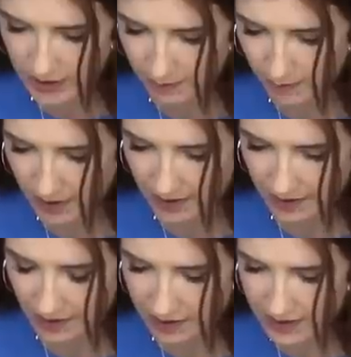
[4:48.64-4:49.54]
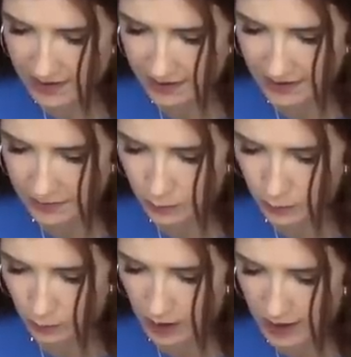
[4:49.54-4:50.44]
it, but I think this would
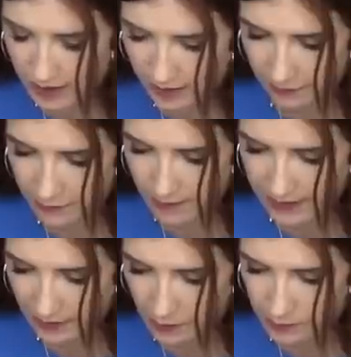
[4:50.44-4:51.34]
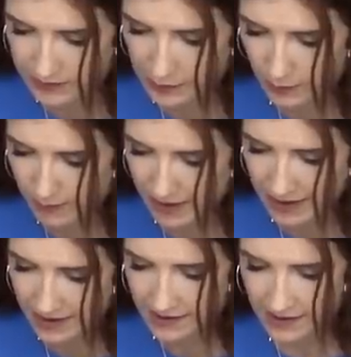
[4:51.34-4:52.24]
work if you made the holes a little bit
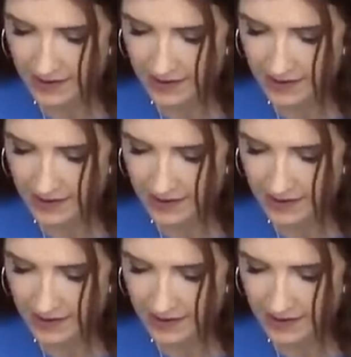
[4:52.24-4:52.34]
bigger.